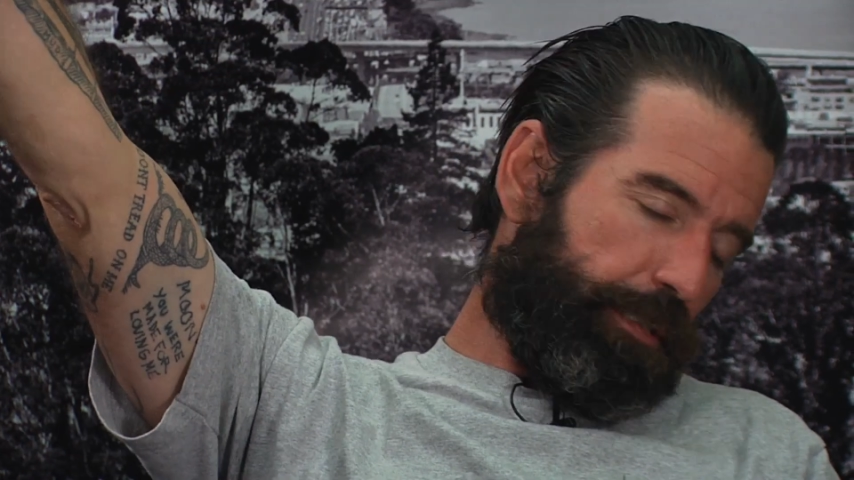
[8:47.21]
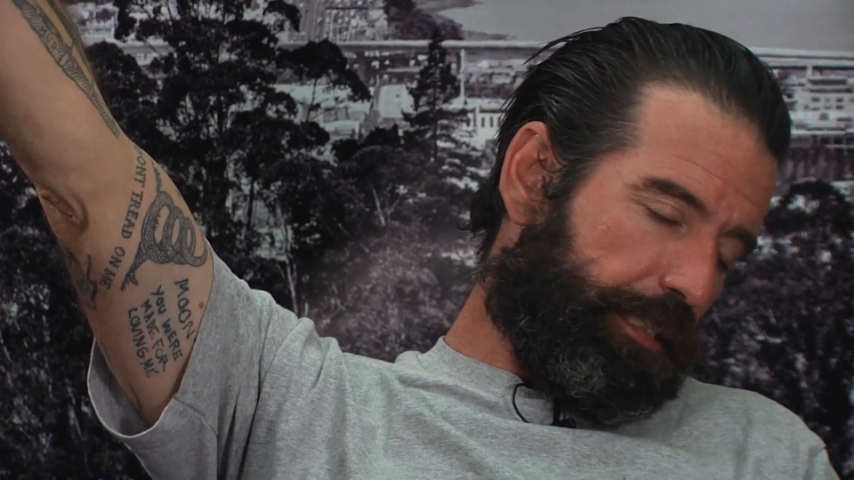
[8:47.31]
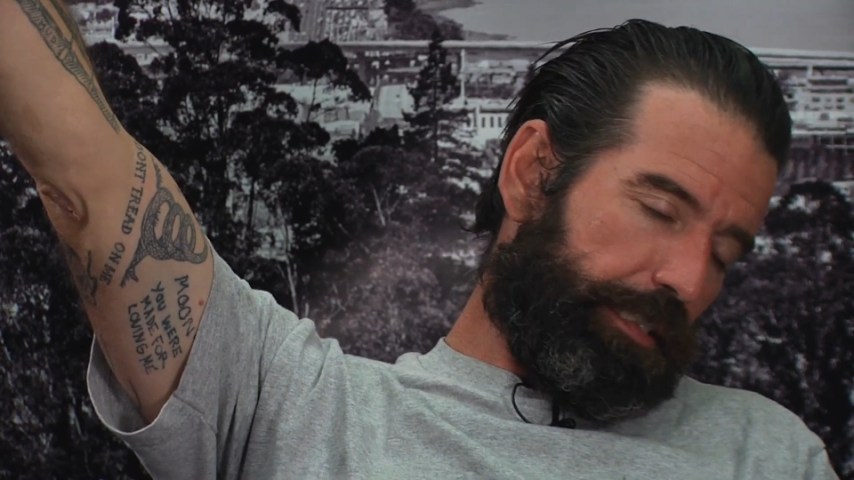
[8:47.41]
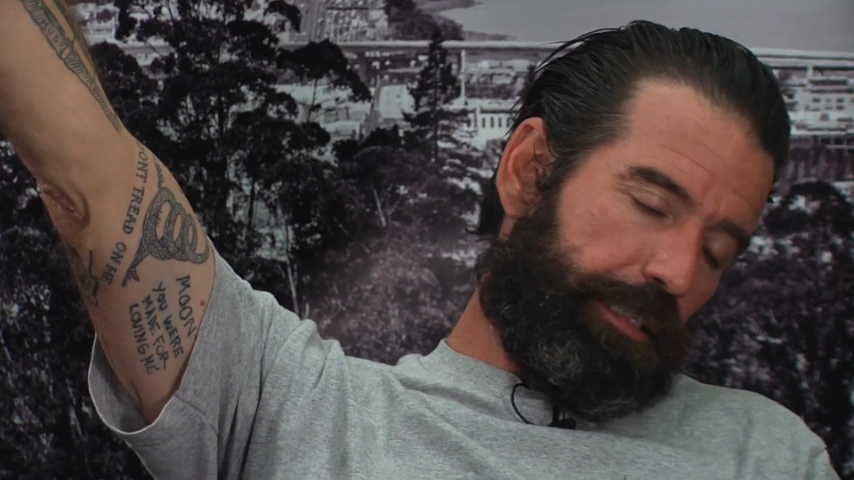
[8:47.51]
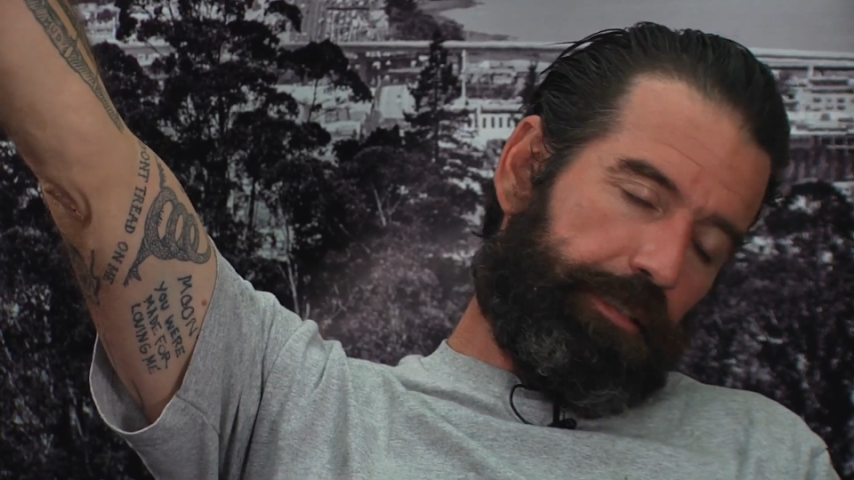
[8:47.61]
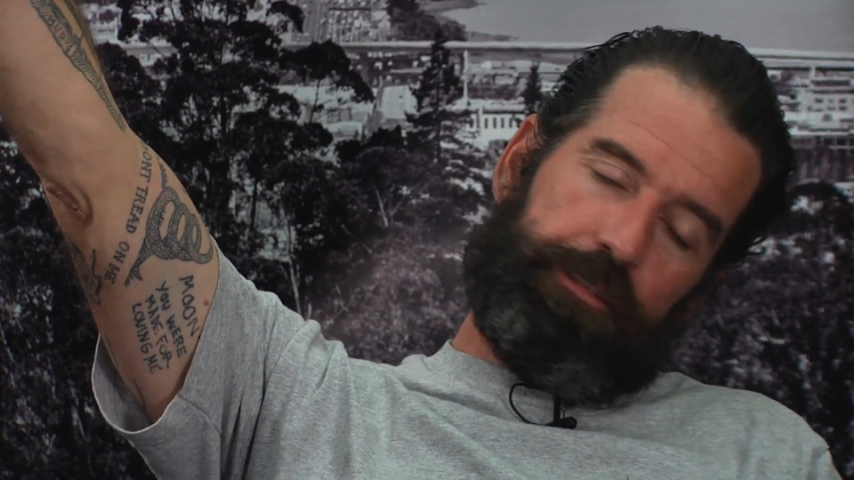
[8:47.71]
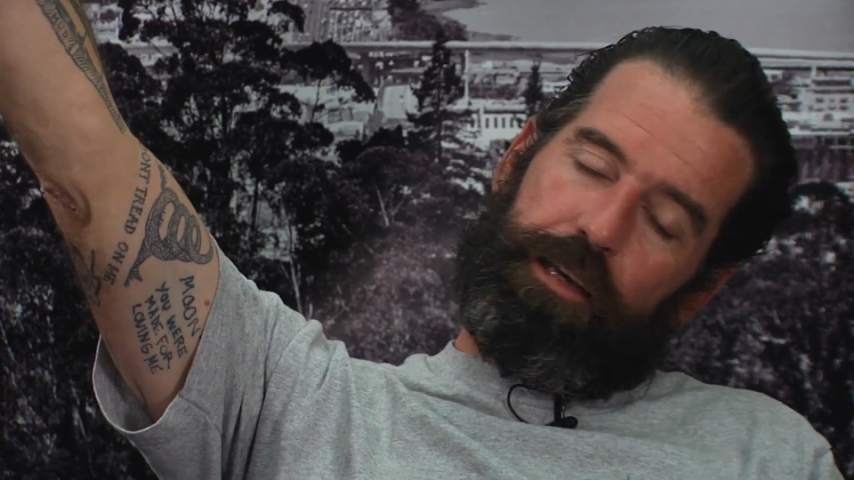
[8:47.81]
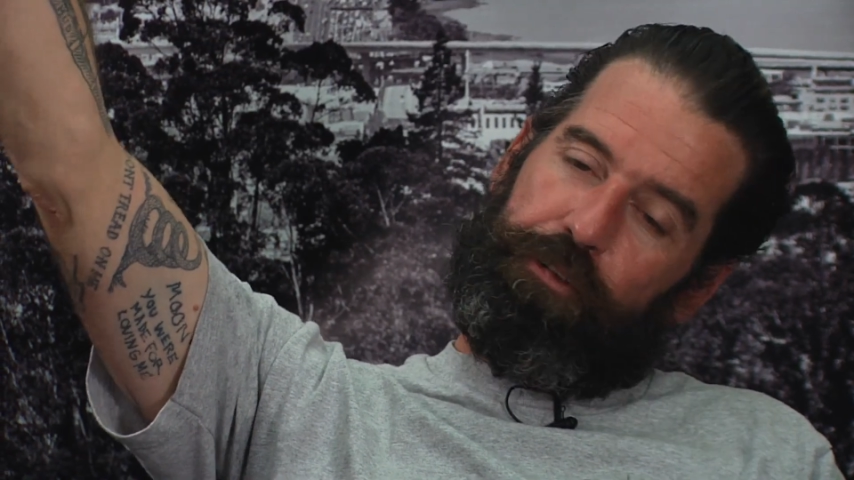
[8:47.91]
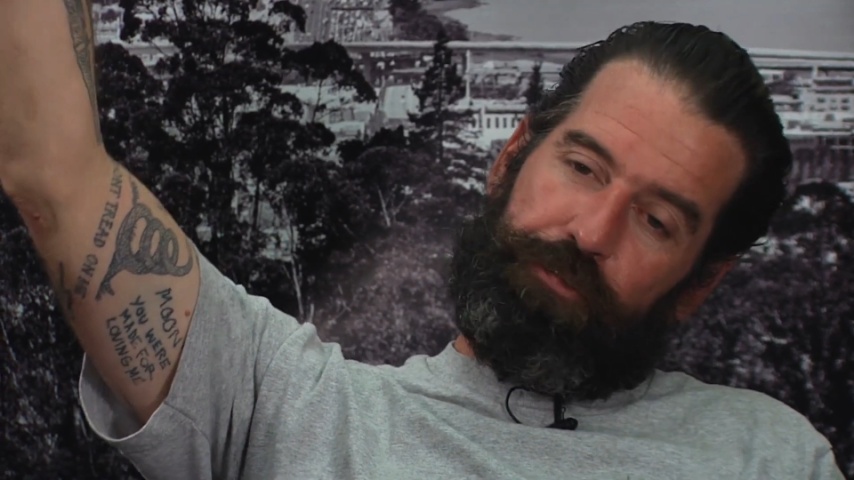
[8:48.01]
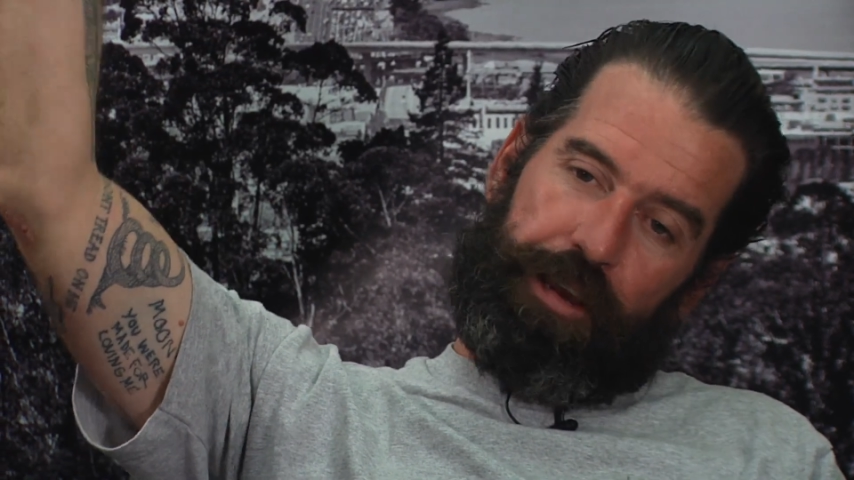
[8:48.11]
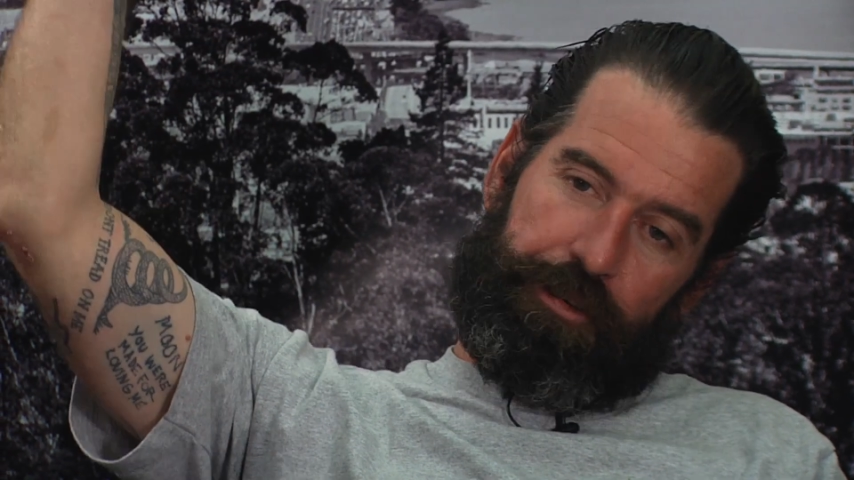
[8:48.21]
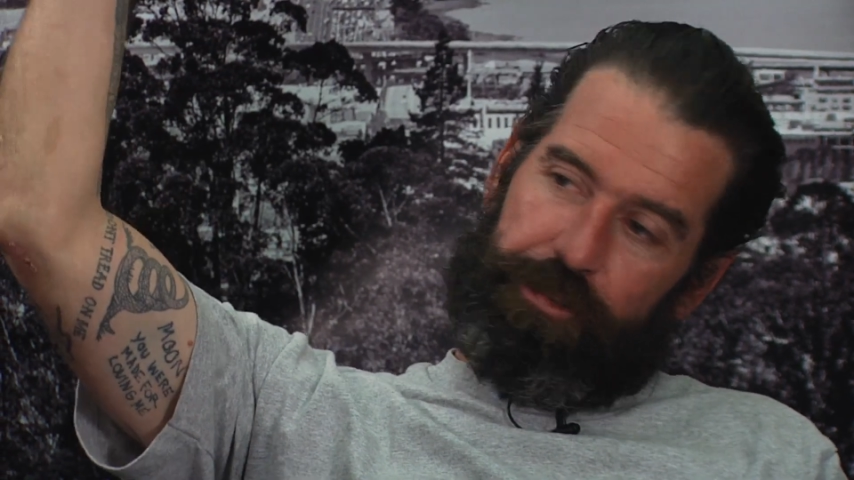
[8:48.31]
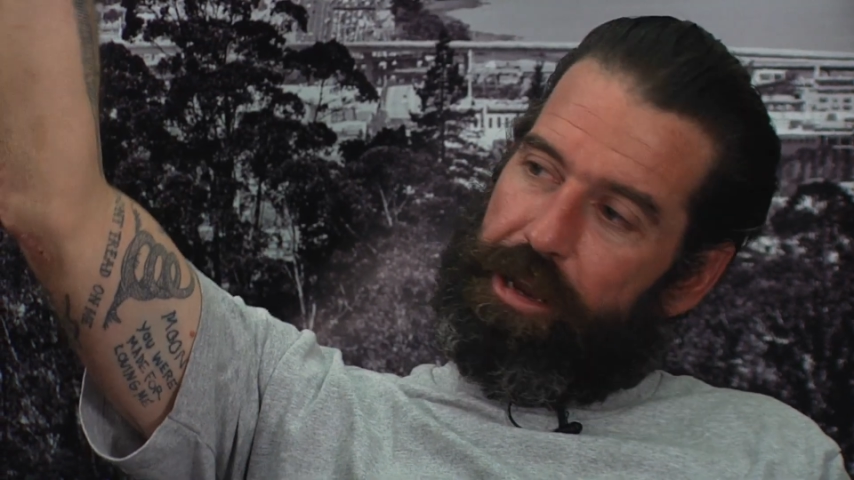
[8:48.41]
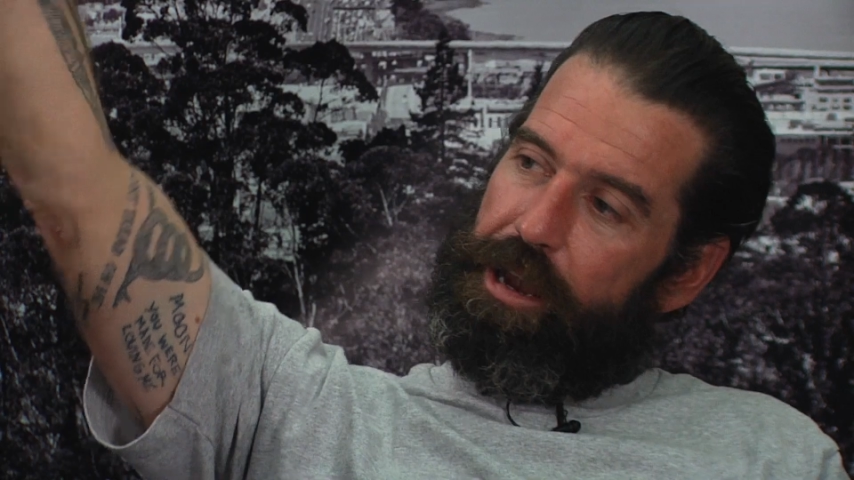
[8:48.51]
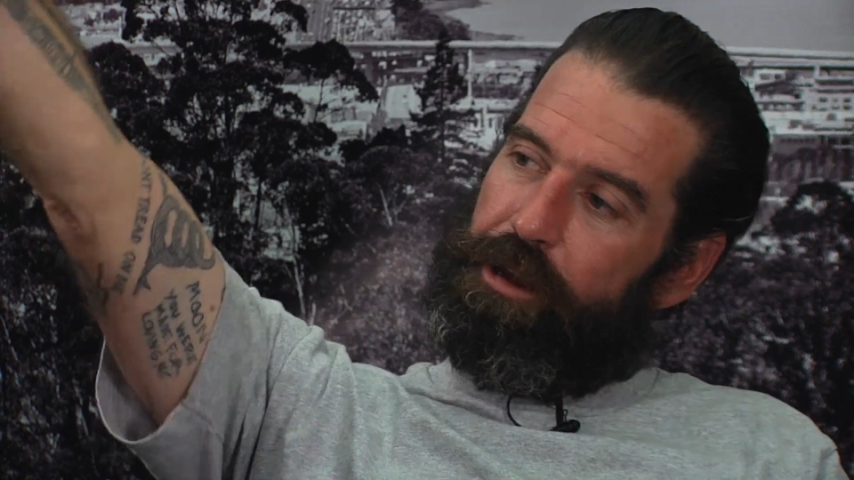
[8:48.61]
million. I
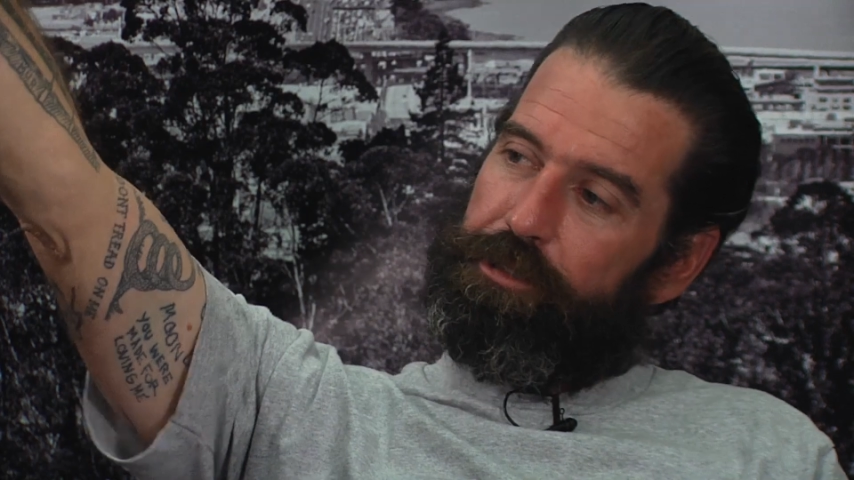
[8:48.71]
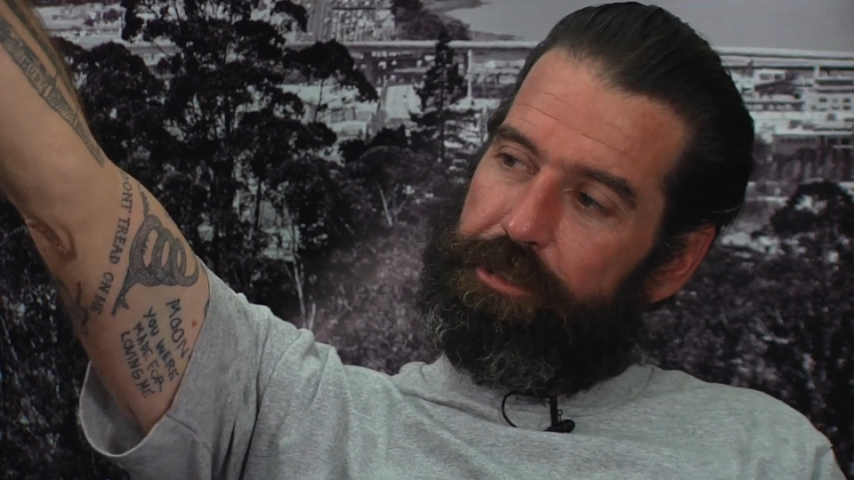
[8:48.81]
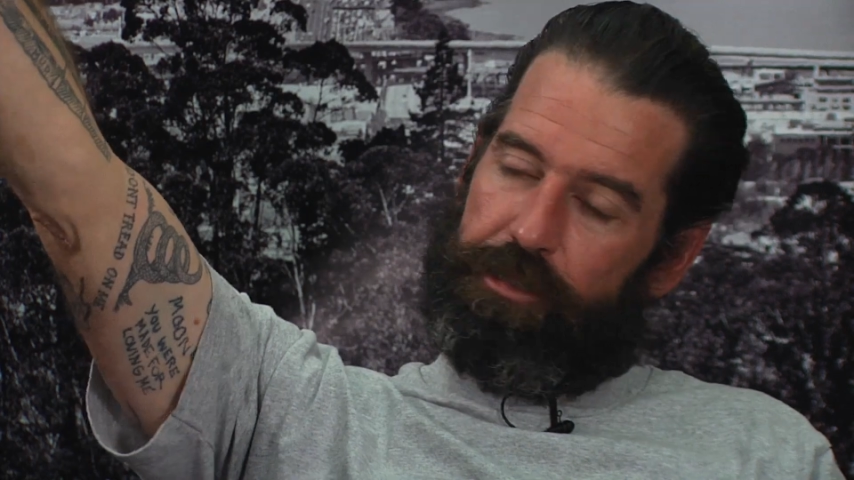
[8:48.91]
found the house